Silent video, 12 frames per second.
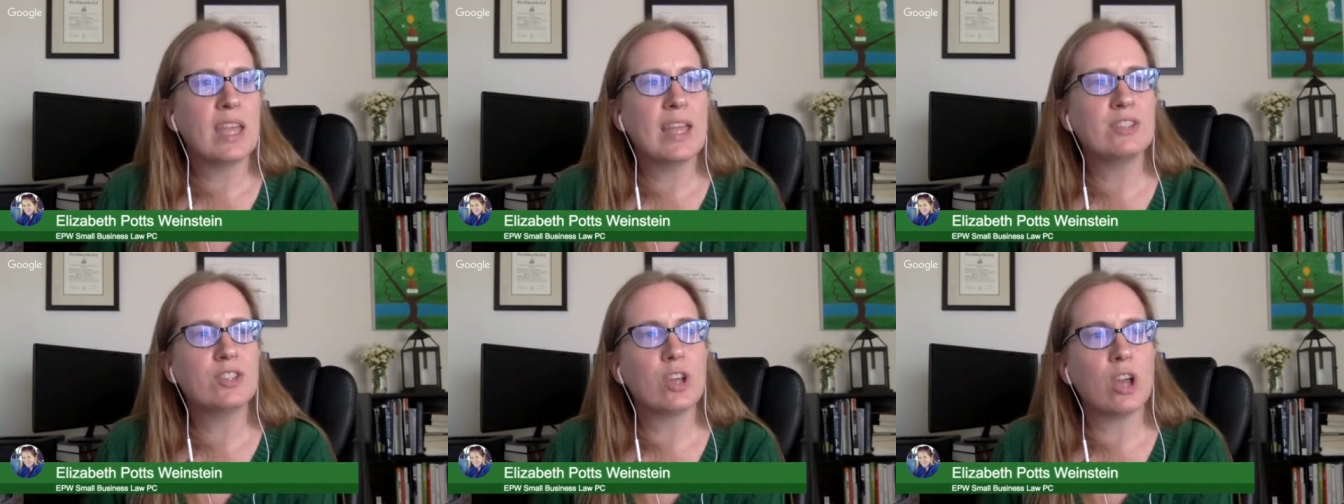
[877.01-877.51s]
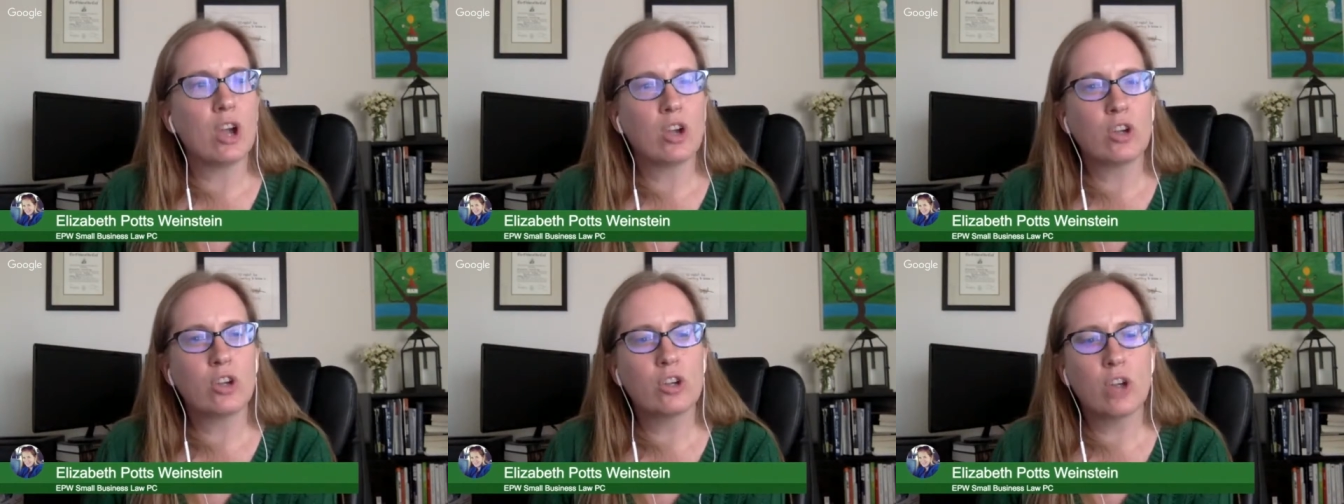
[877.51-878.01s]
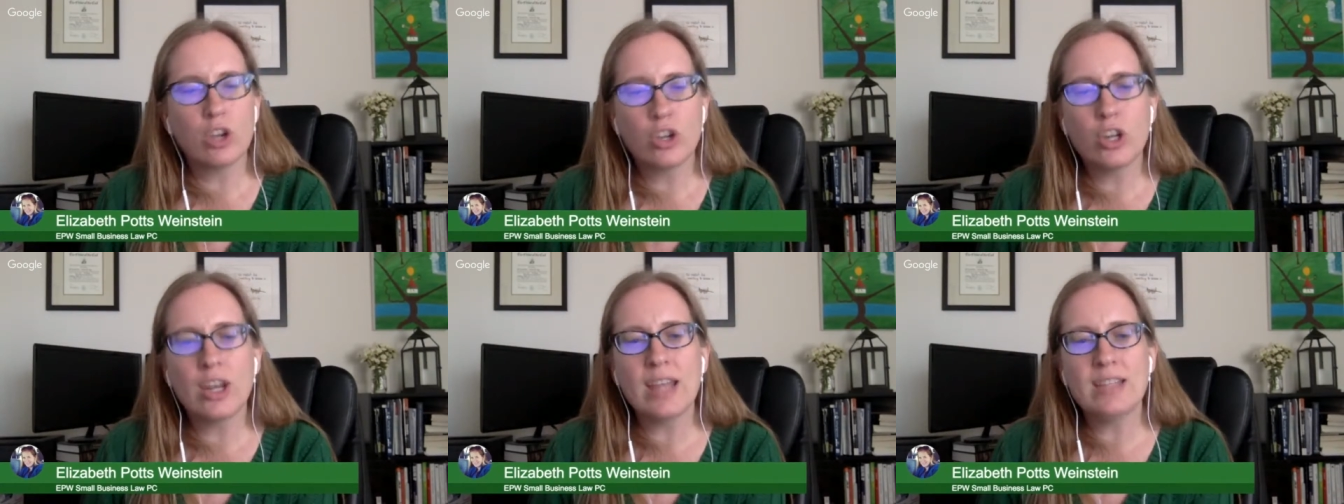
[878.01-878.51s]
it's a
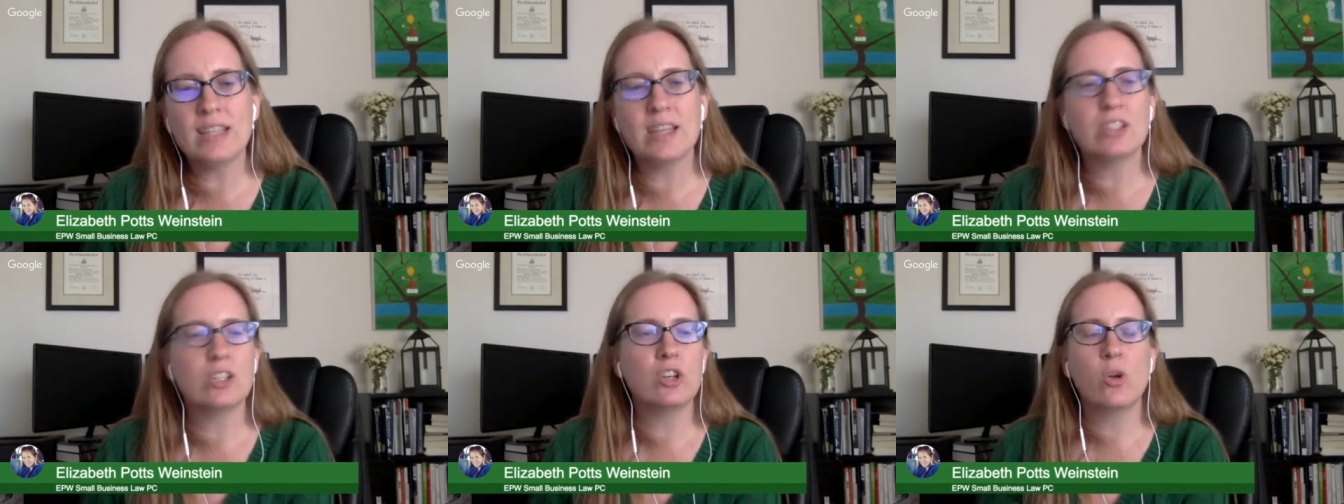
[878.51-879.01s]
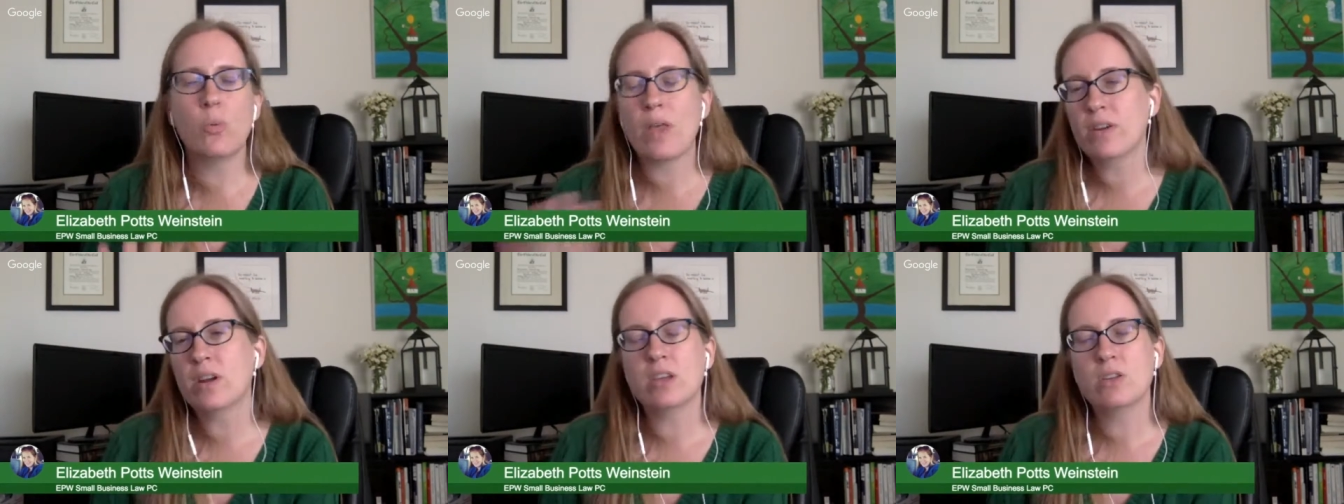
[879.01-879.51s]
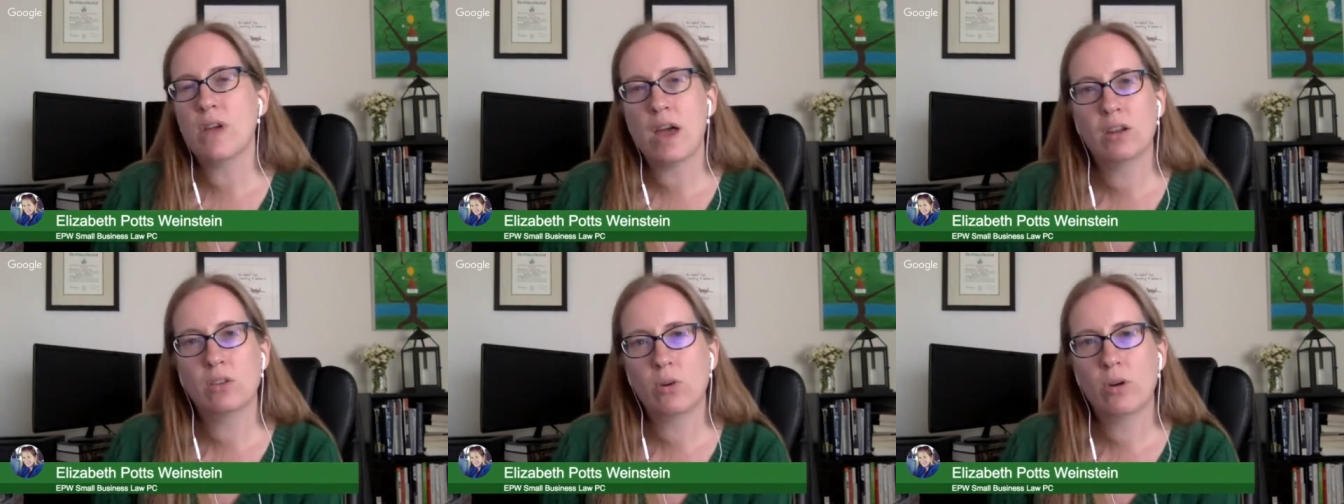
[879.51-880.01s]
good idea to, whether or not you've
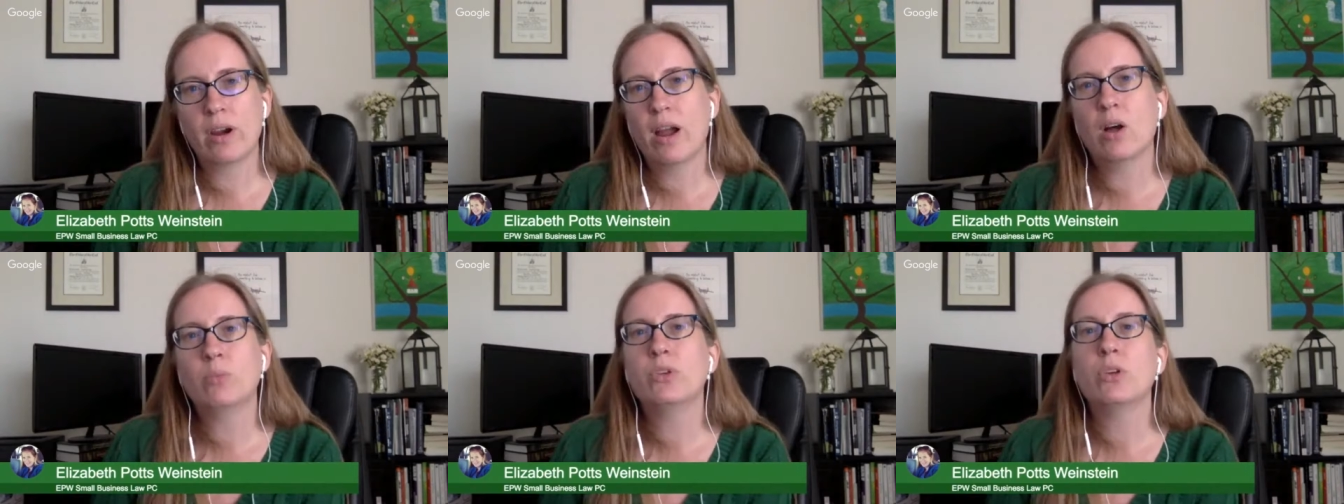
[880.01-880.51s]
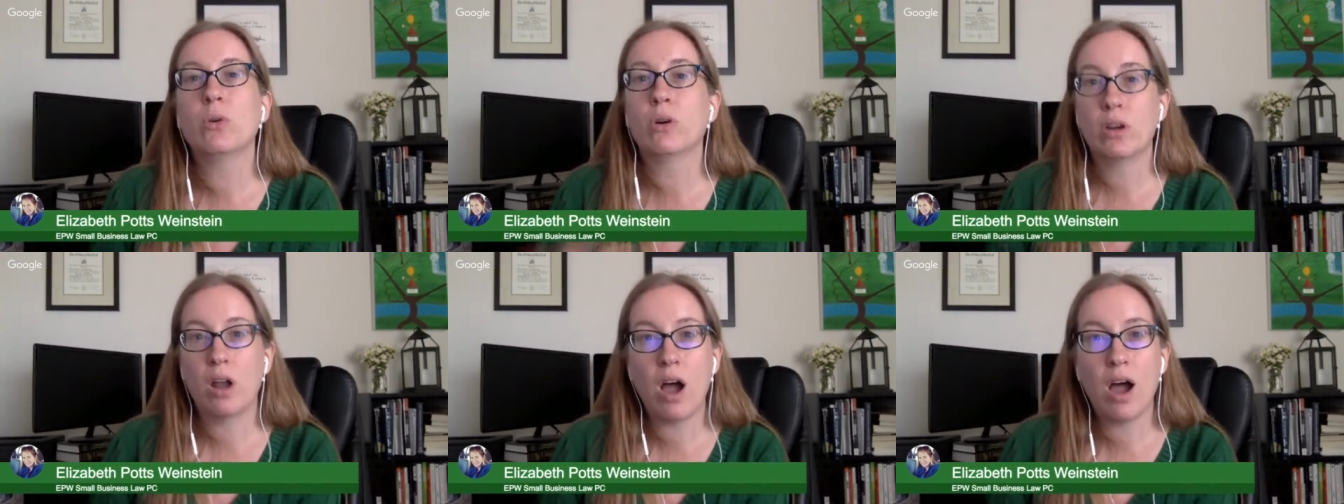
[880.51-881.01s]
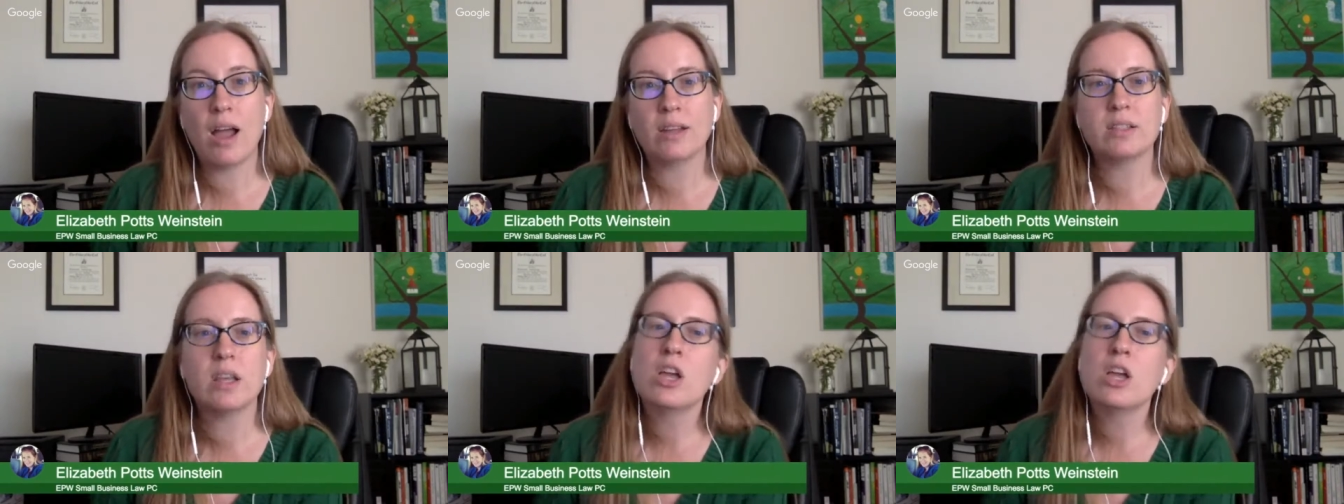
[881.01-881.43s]
had a lawyer help you or not,